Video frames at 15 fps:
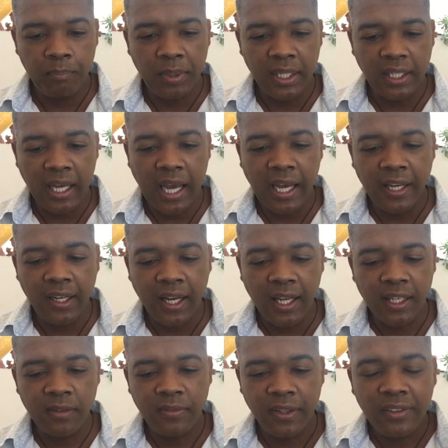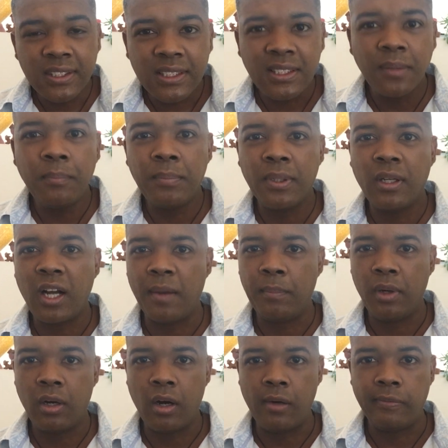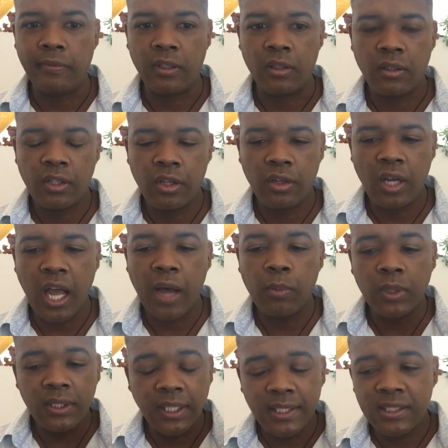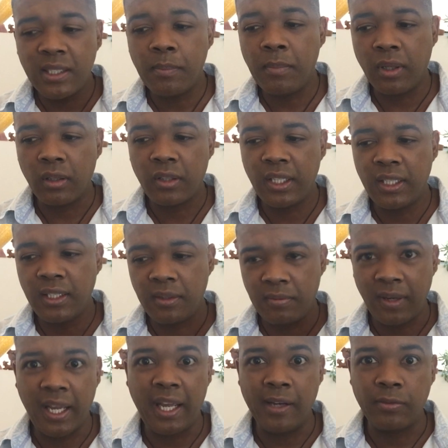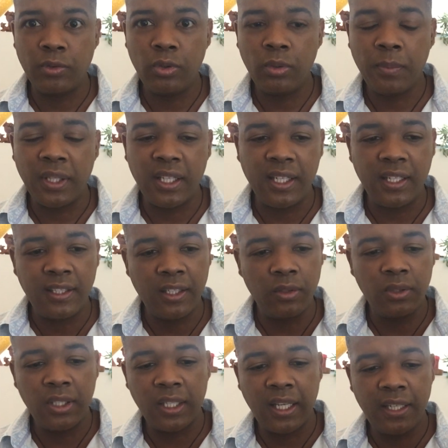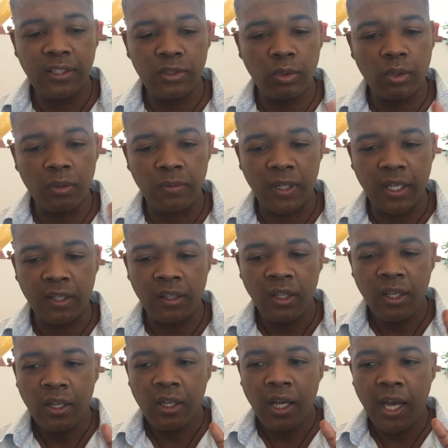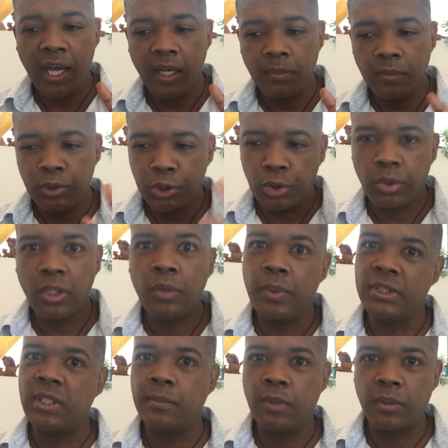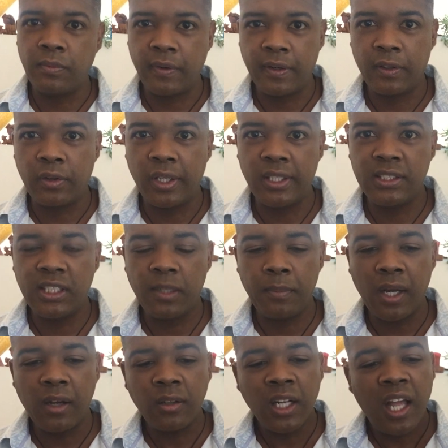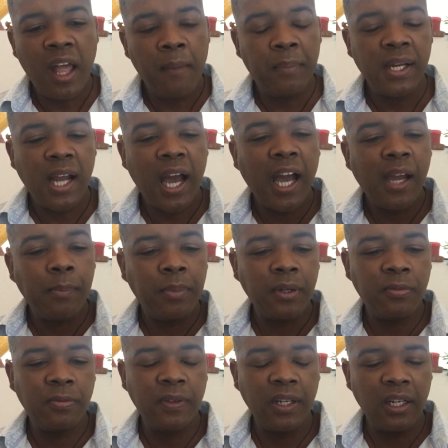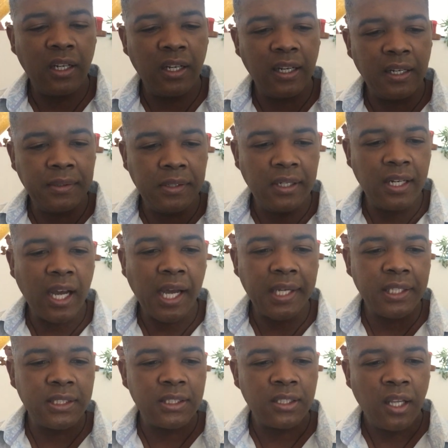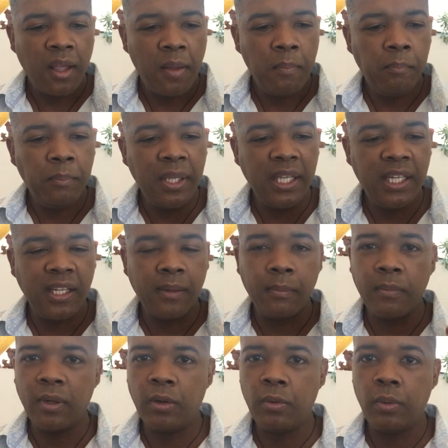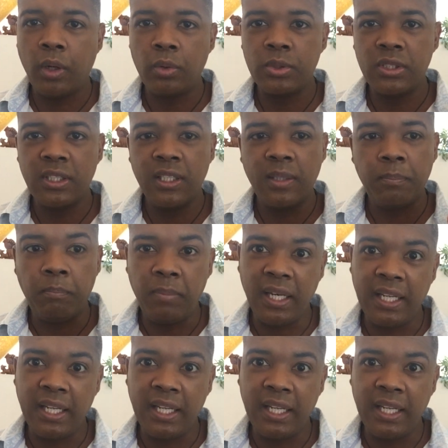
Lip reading: But I like a very simple cup of coffee. You know, I will take some milk in it if I have to, but then I don't take any sort of like sugar, which I'm not very crazy about. But I prefer a nice medium roasted